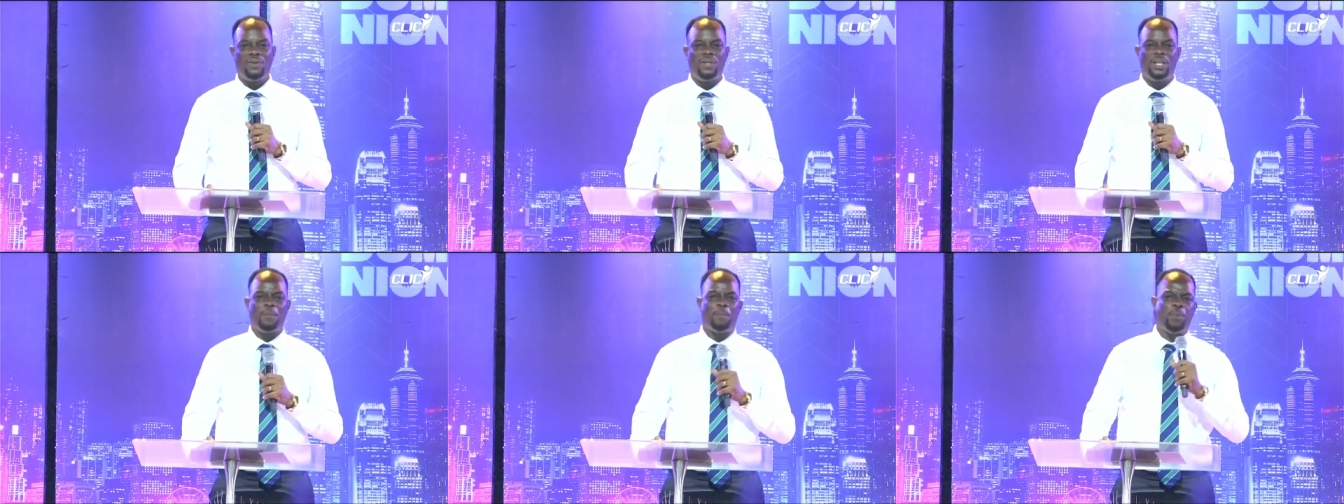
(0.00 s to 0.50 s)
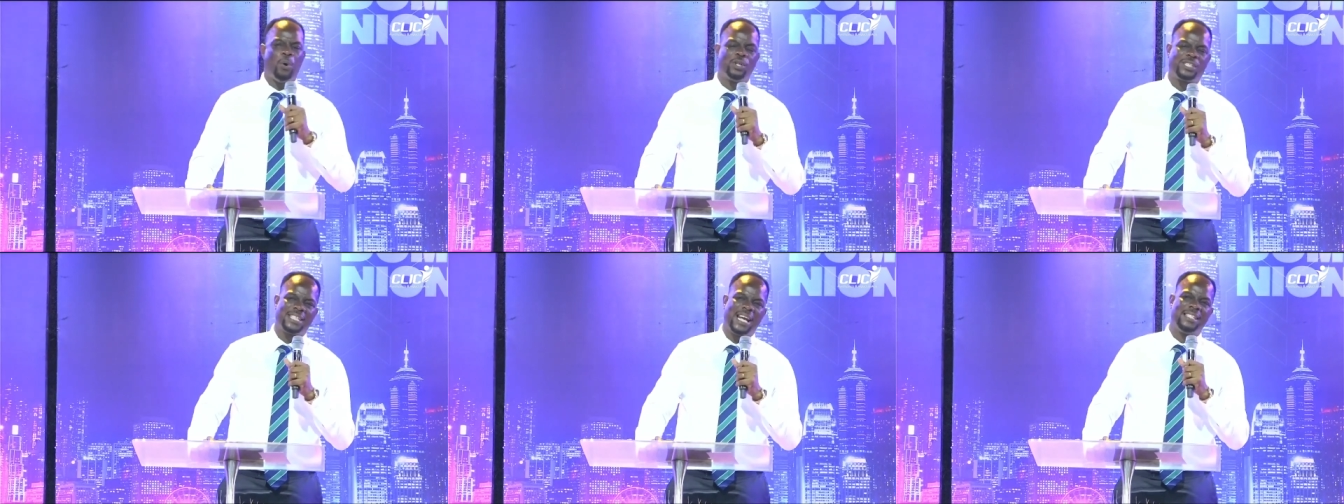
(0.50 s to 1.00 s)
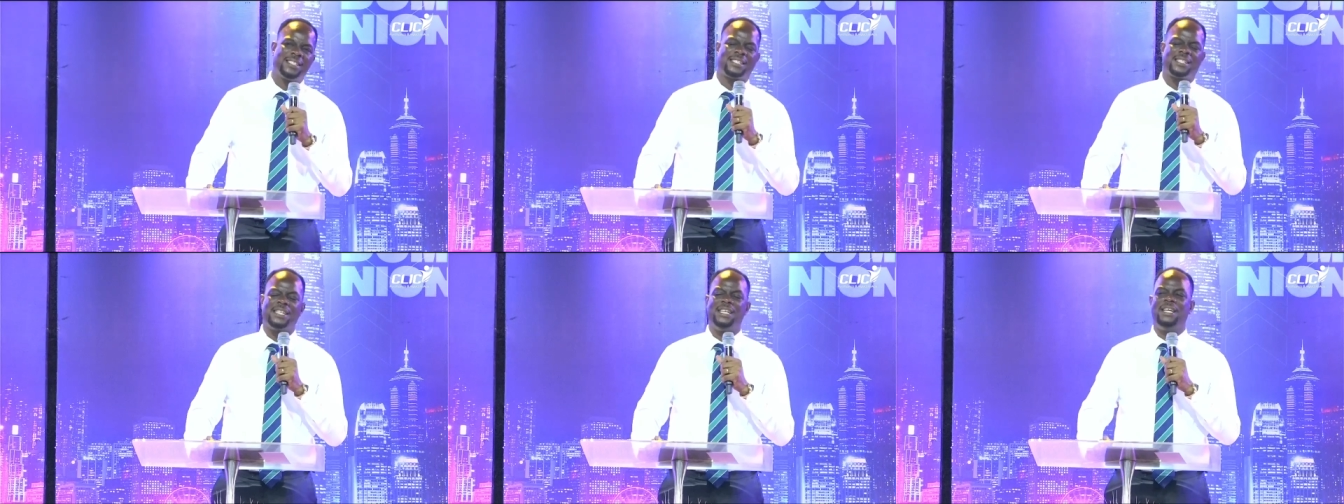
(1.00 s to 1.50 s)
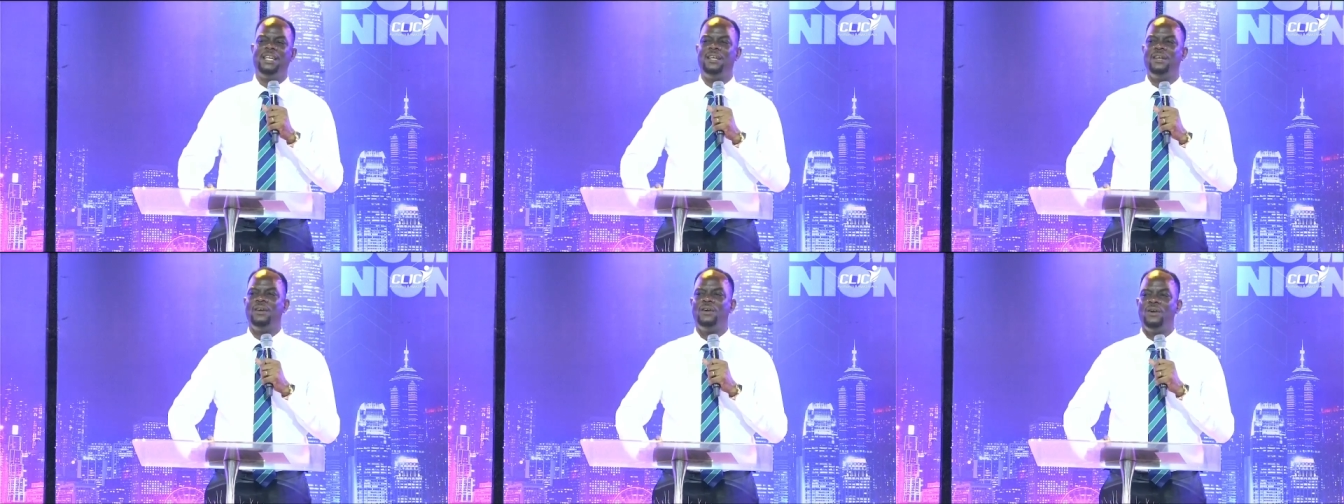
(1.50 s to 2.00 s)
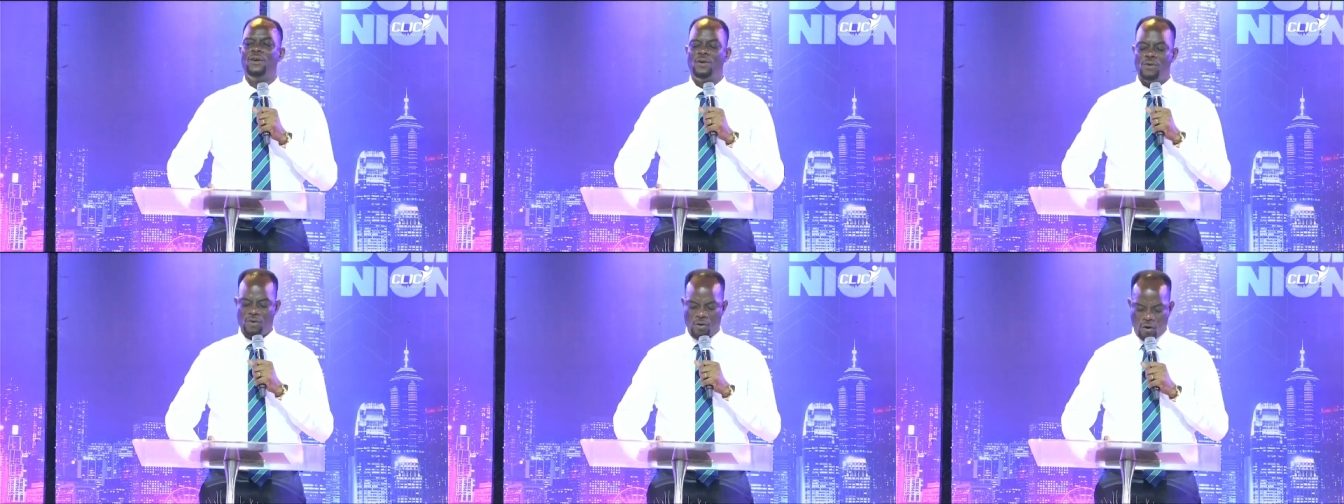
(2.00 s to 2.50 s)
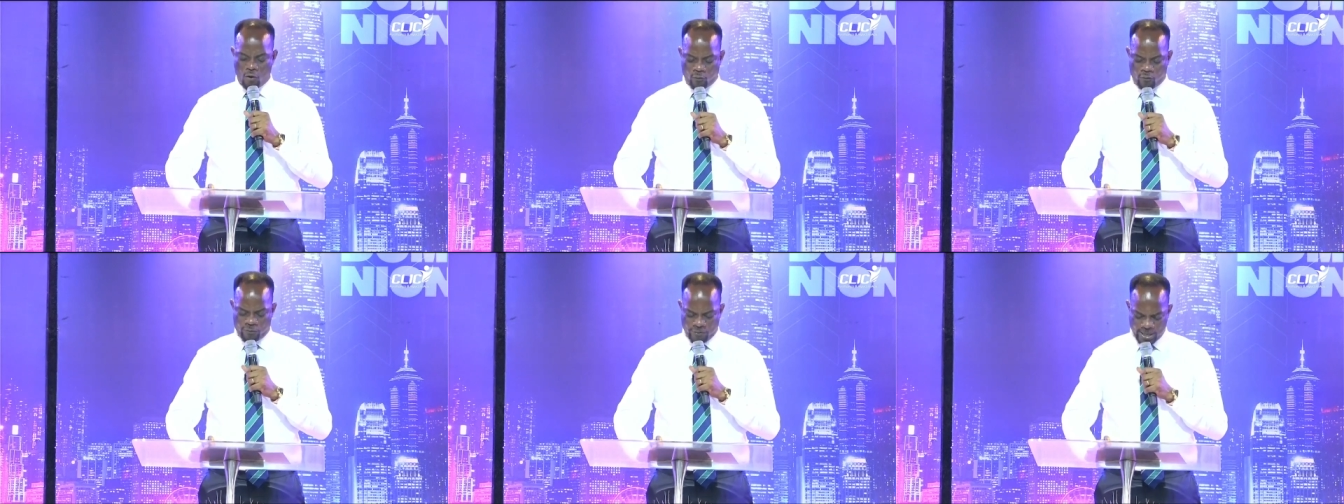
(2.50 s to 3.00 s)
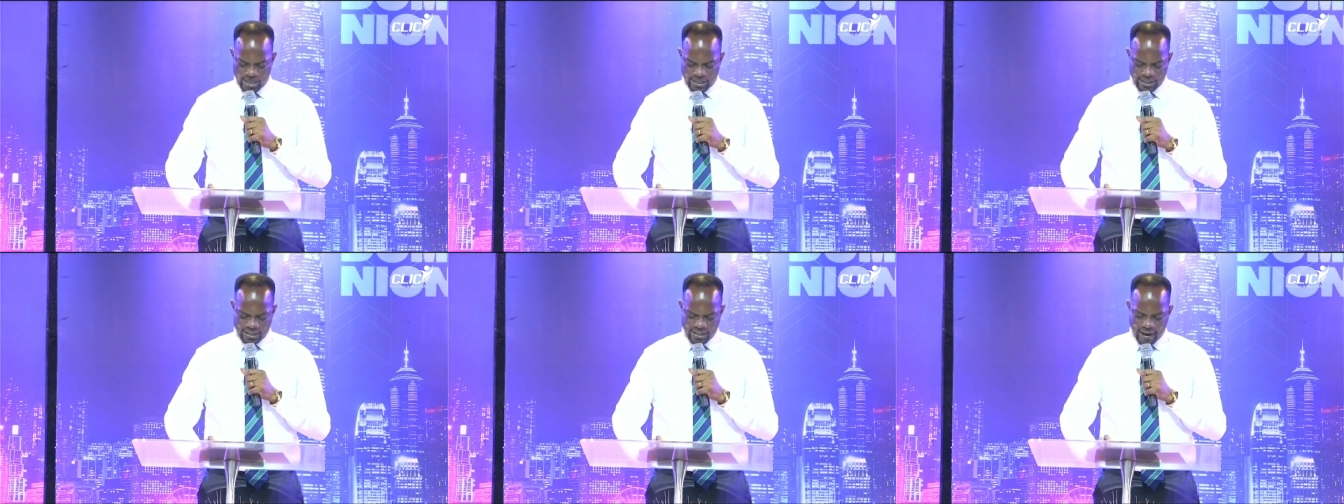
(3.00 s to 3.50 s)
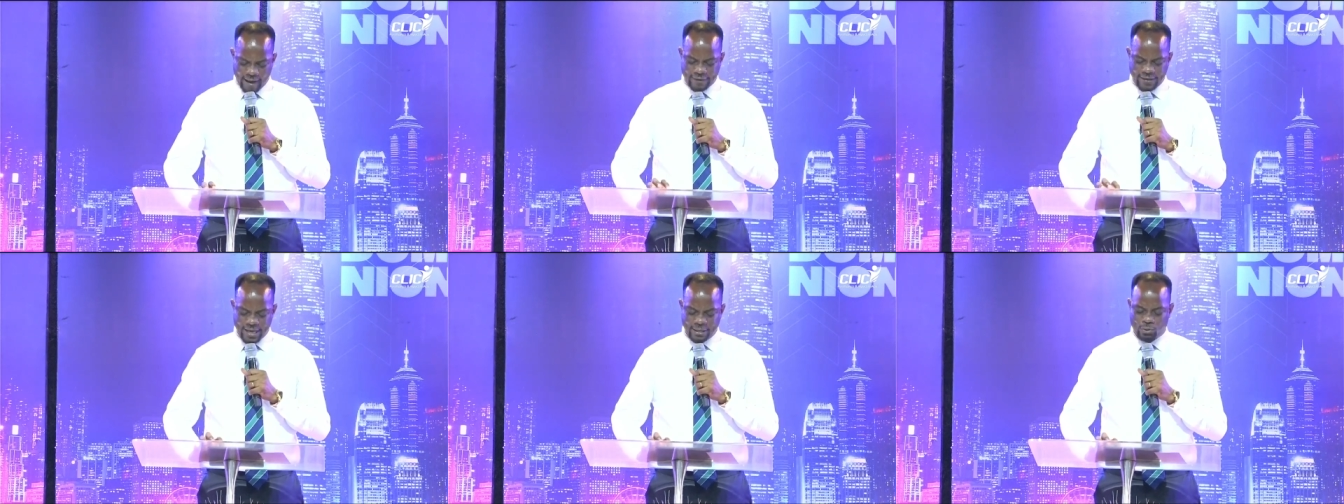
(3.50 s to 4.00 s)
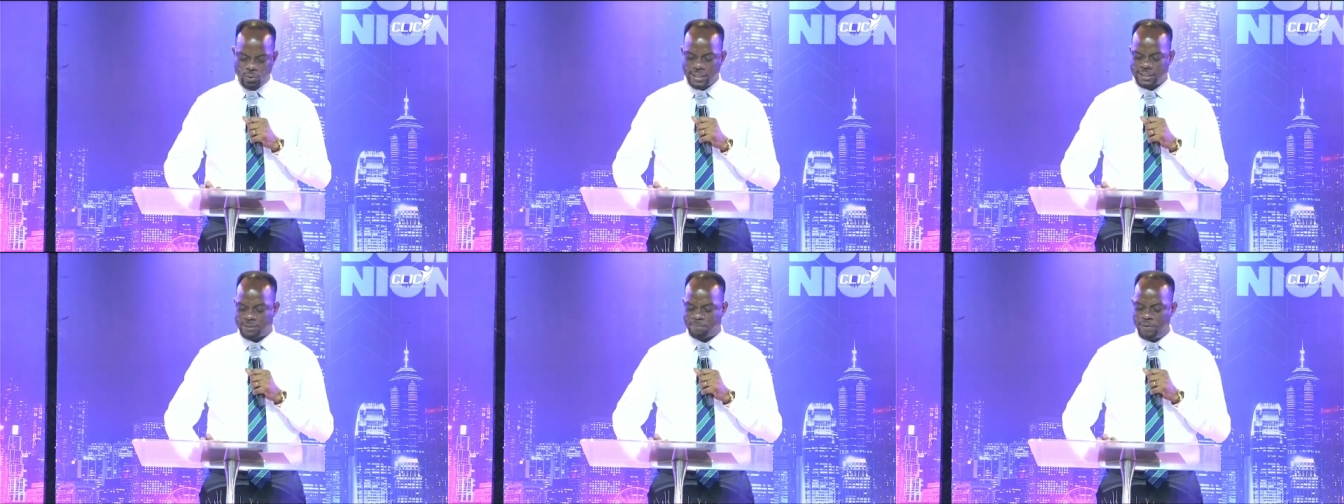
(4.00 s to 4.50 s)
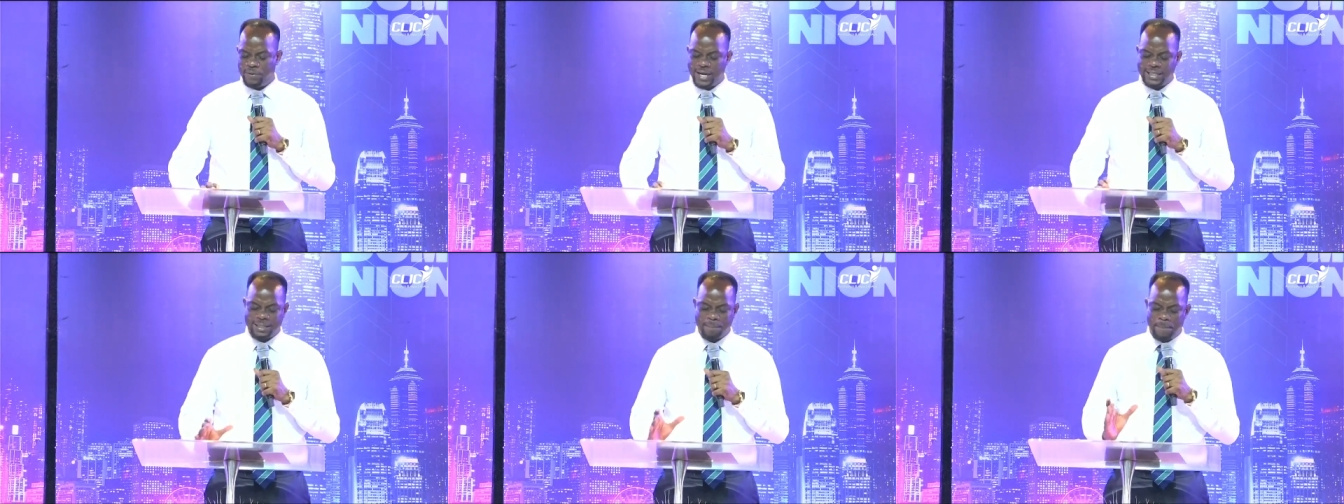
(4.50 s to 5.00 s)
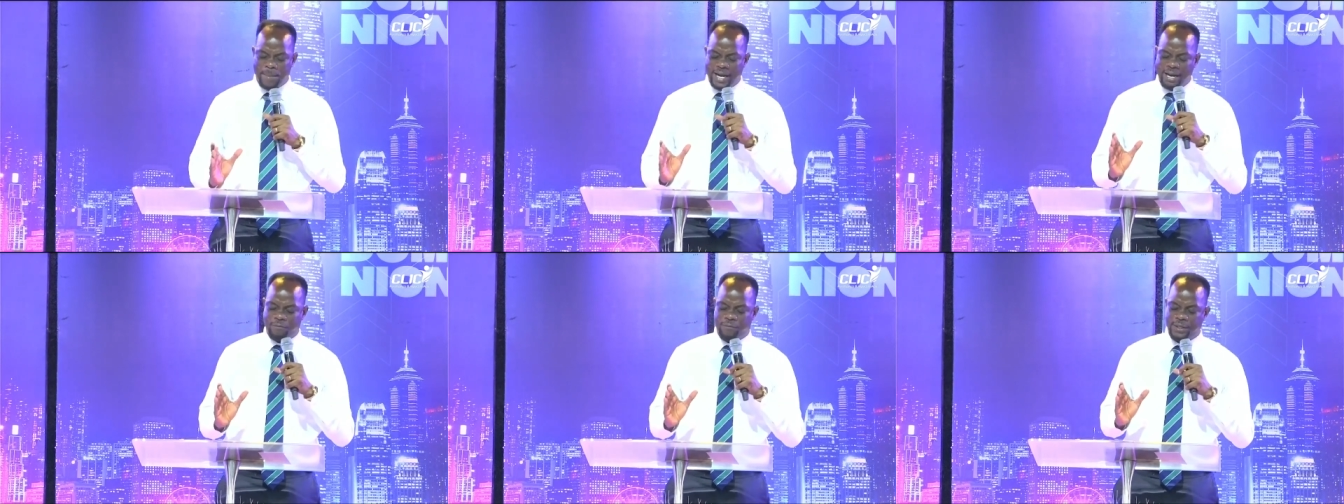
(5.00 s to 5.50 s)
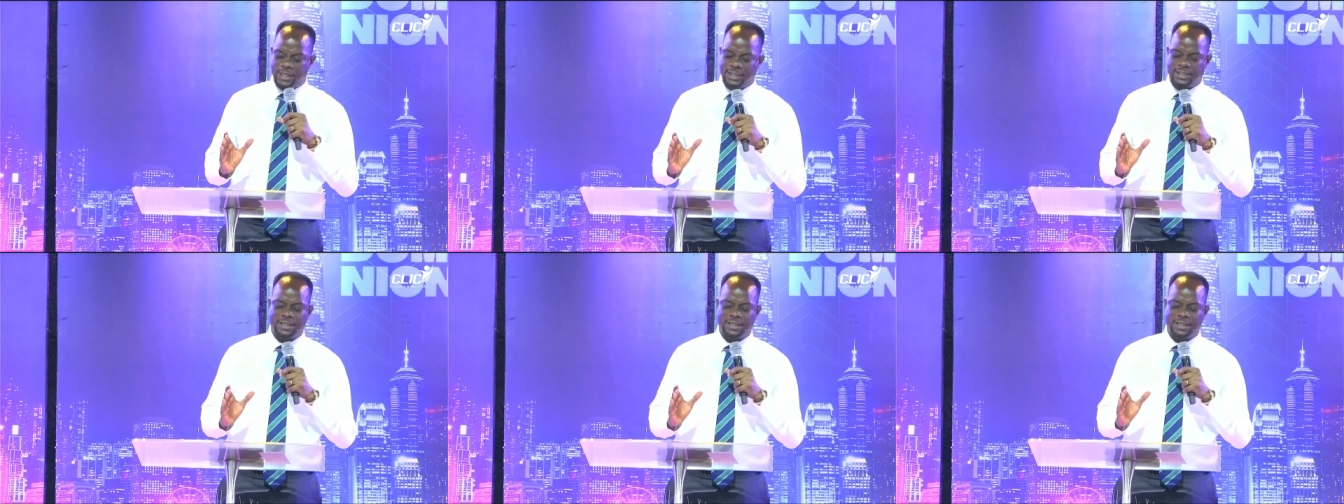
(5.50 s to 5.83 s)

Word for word: the potency of praise are yet to experience the benefit